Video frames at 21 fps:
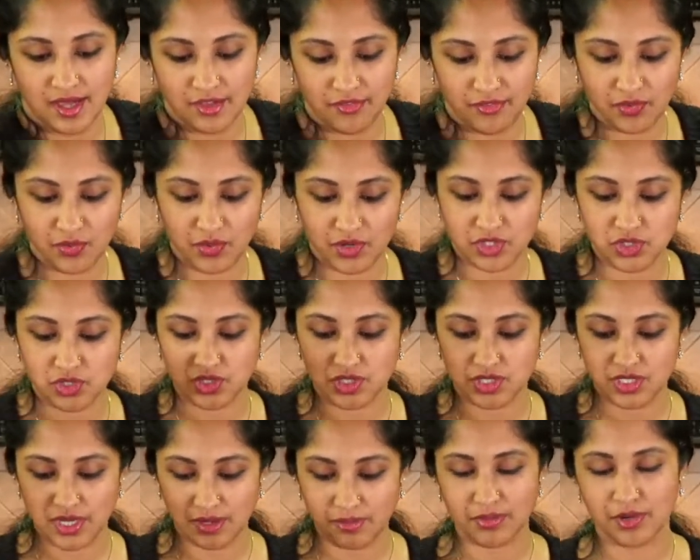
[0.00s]
If you were to
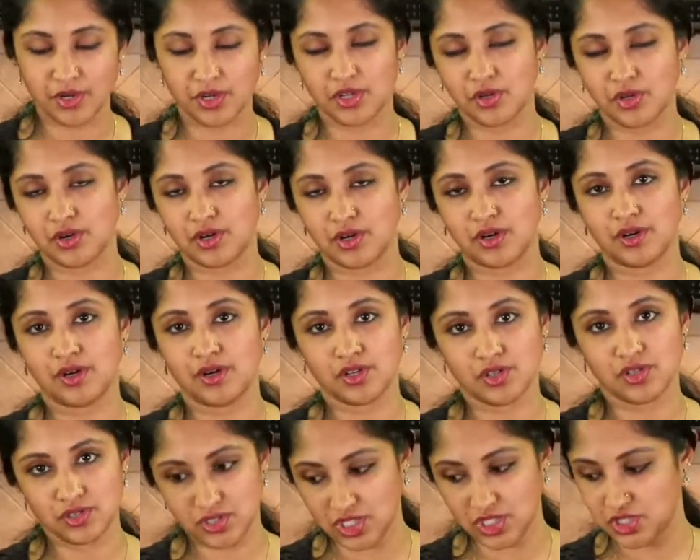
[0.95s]
temper your
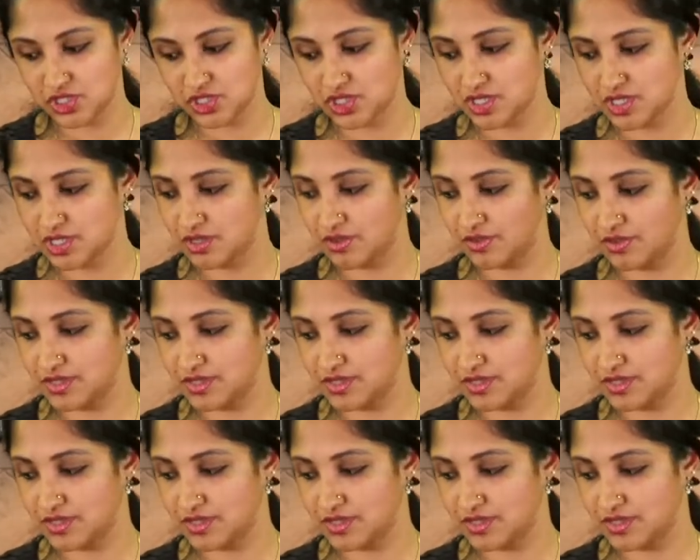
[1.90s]
dishes,